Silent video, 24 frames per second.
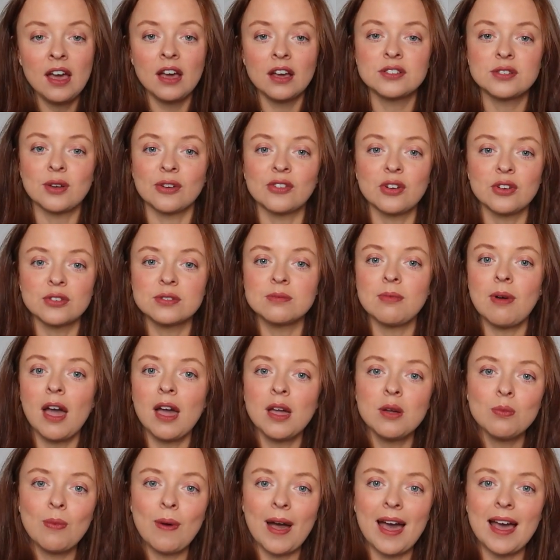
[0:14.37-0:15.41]
So I've got some
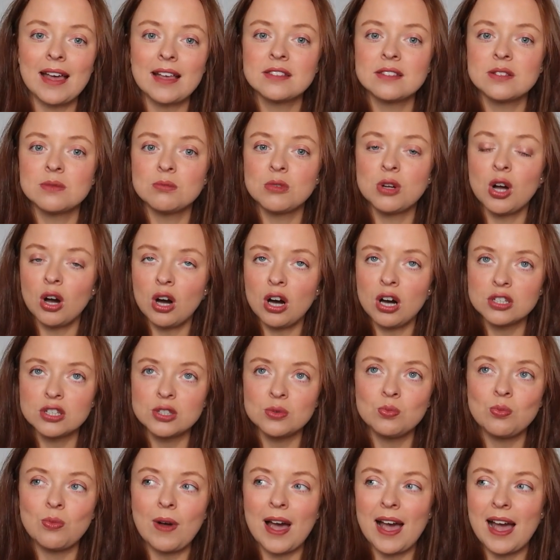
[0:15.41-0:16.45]
homeware, some
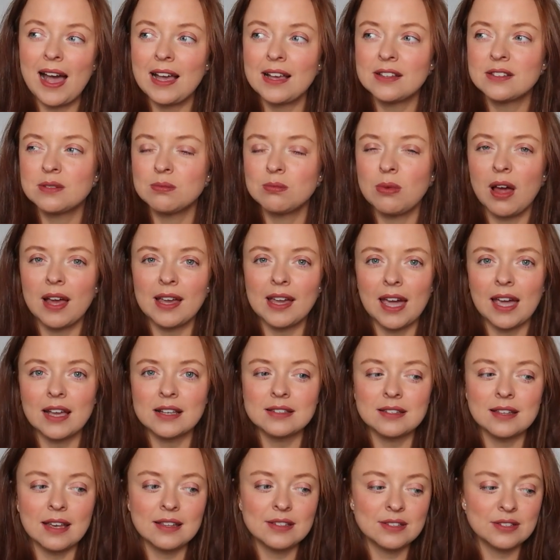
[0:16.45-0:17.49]
garden wear, some like
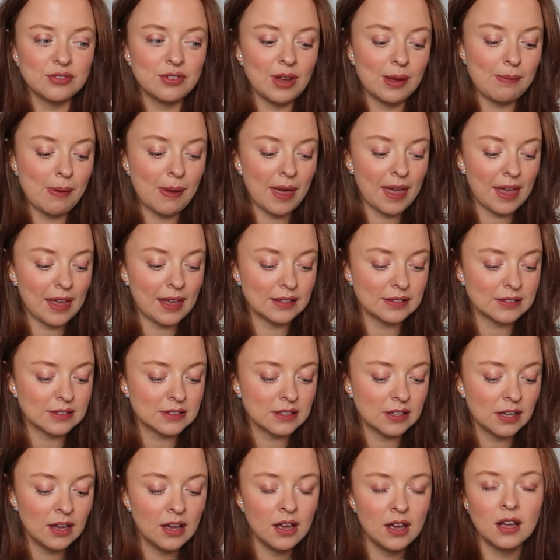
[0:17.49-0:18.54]
accessory
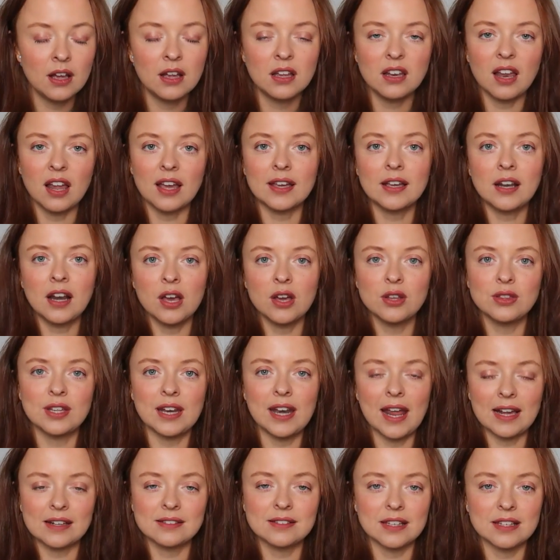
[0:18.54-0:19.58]
bits, like clothing
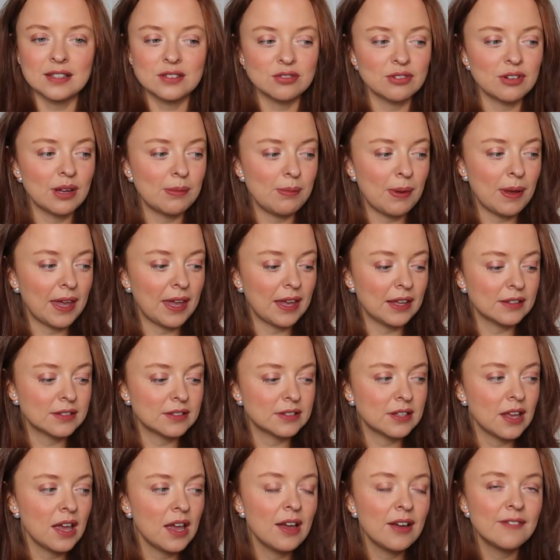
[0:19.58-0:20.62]
accessory
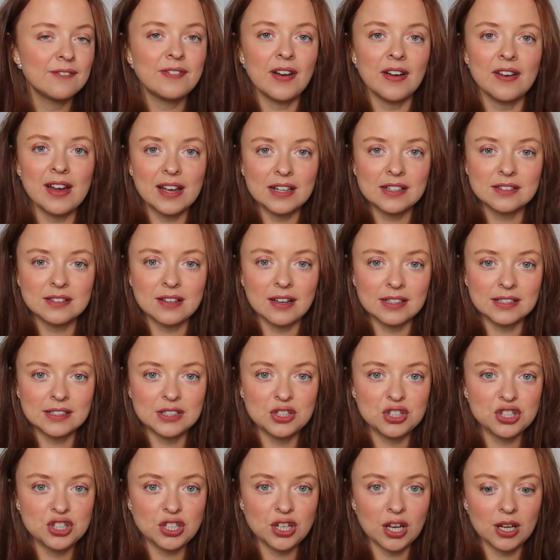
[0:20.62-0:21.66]
bits. Very
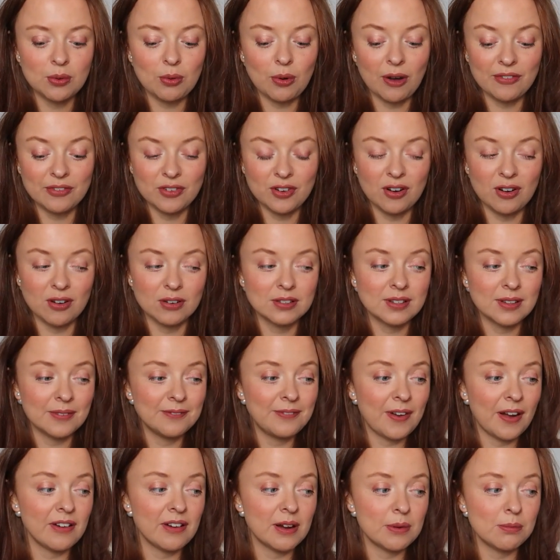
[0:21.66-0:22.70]
excited to show you what I've got because I'm
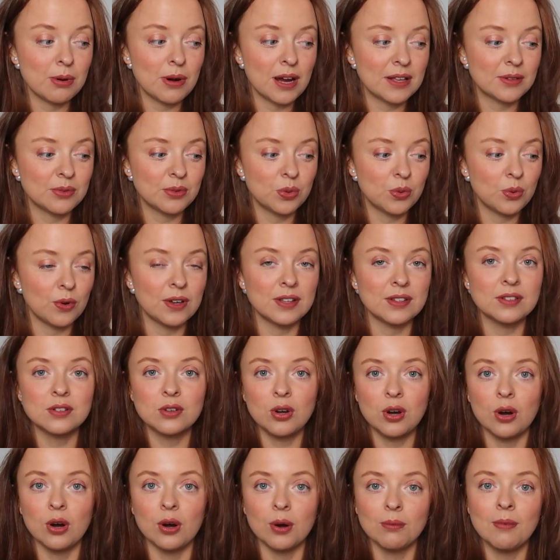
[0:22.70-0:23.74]
very impressed with what has
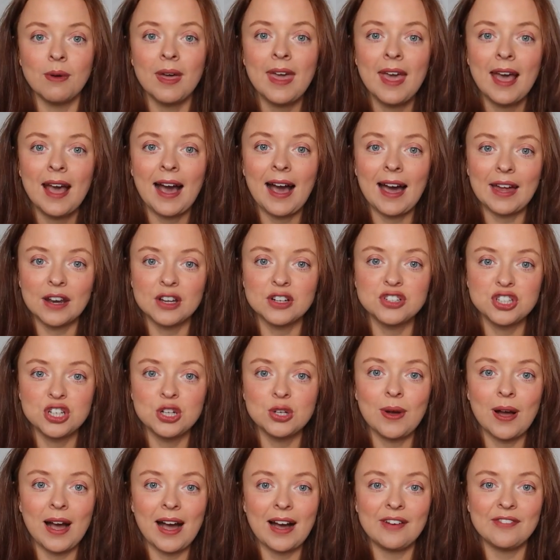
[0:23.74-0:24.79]
come. And I
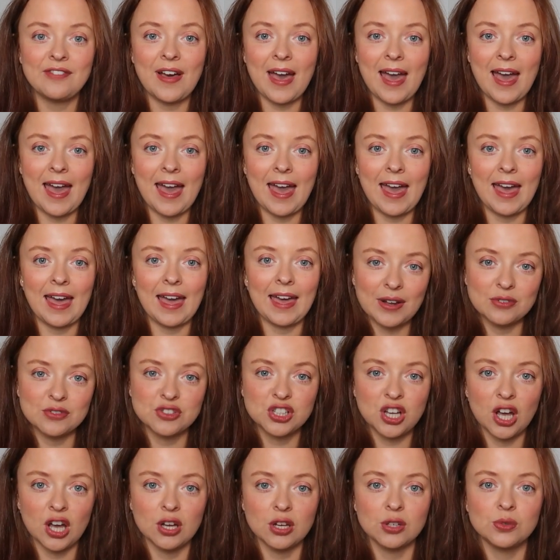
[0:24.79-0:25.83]
do have a
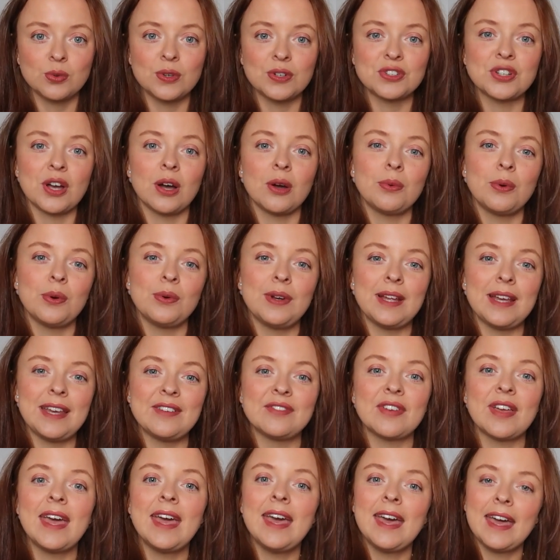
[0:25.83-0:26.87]
voucher code which I will
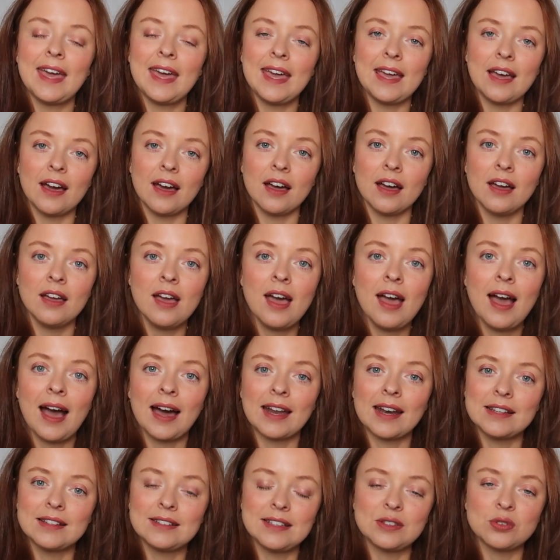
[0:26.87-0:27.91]
leave here,
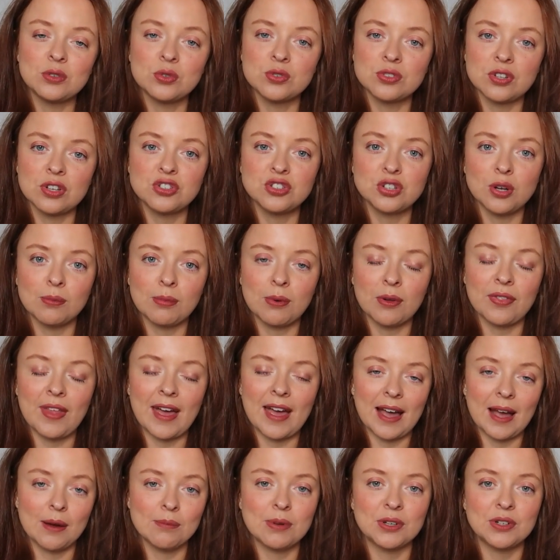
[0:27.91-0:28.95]
and I did also shop on the
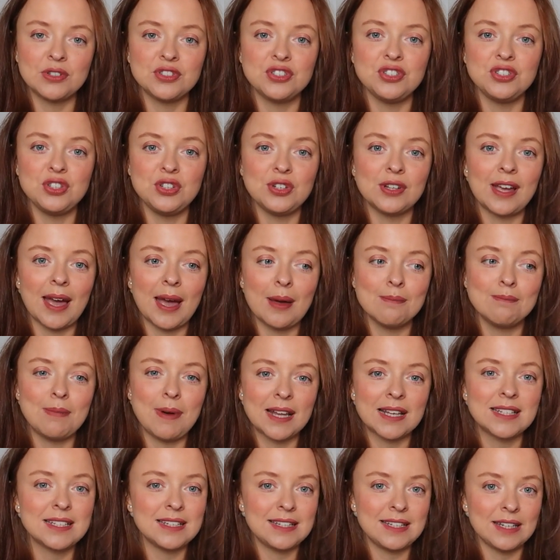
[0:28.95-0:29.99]
app because you do get
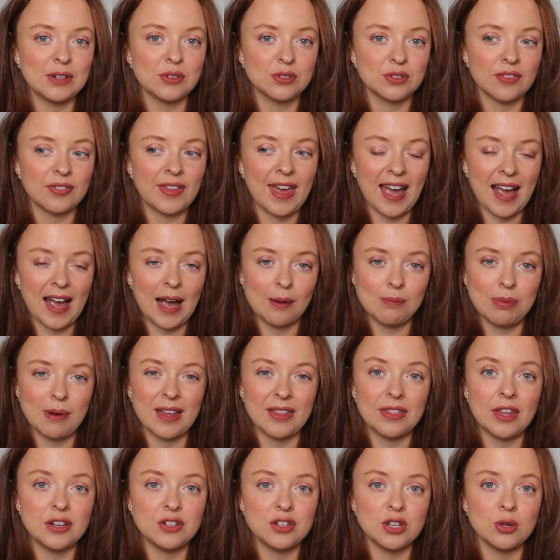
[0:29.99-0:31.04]
better deals on the app,
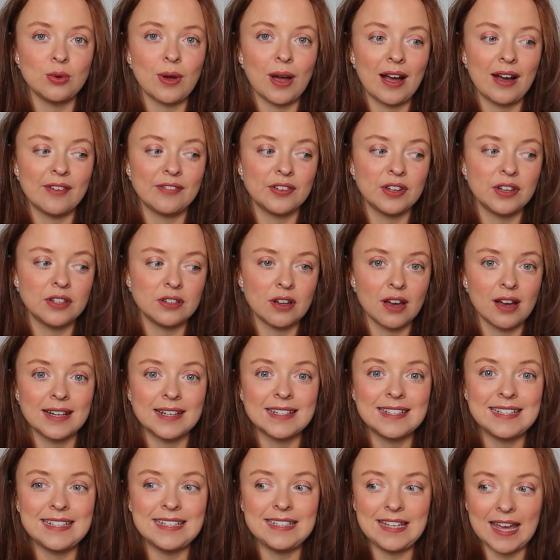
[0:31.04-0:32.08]
and they do have
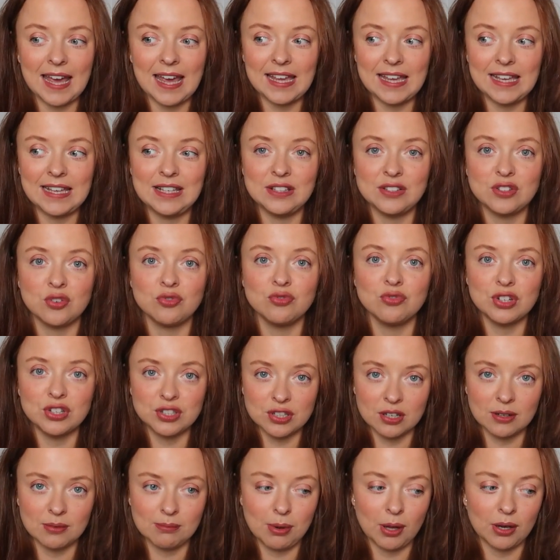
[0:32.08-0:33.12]
90 days
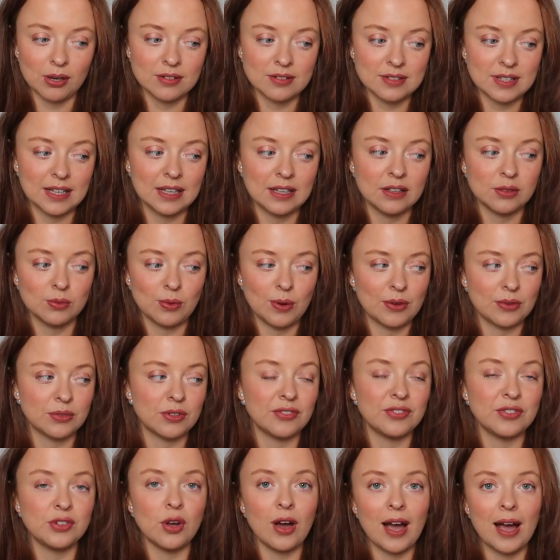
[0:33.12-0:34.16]
return policy as well, so
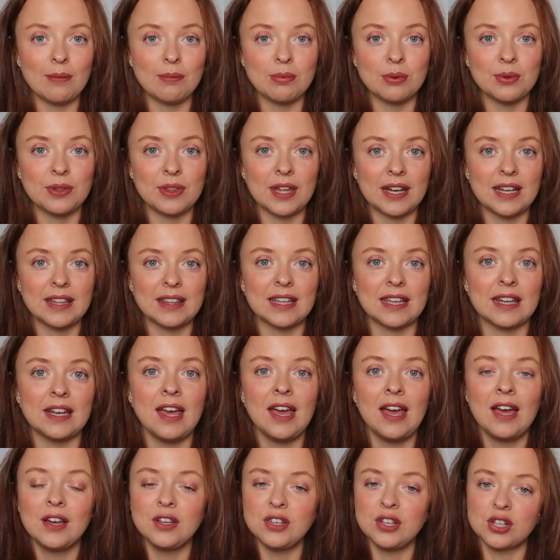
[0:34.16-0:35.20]
if you're not happy with anything
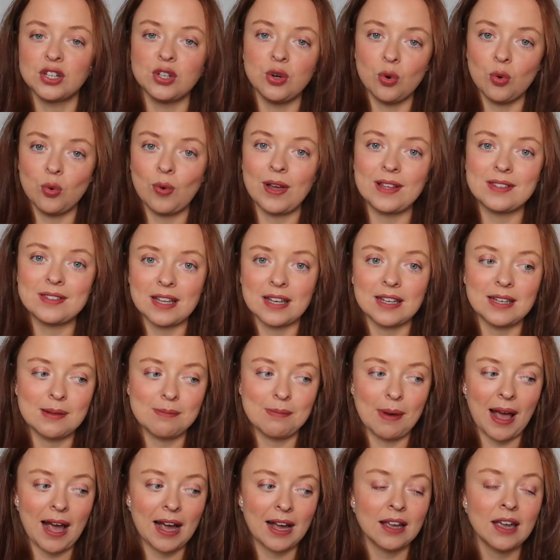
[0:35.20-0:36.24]
you can always send it
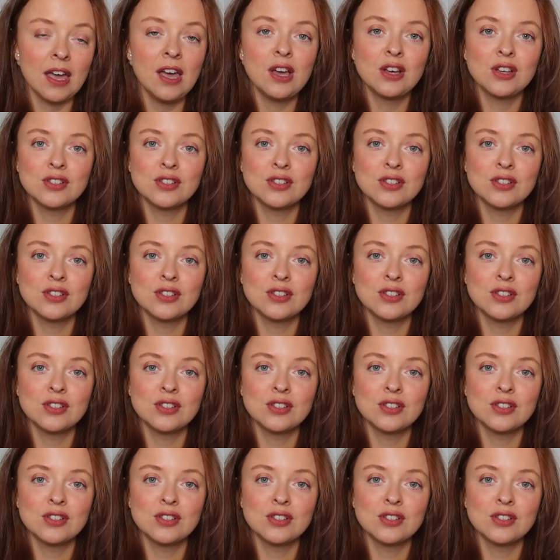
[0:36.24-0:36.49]
back.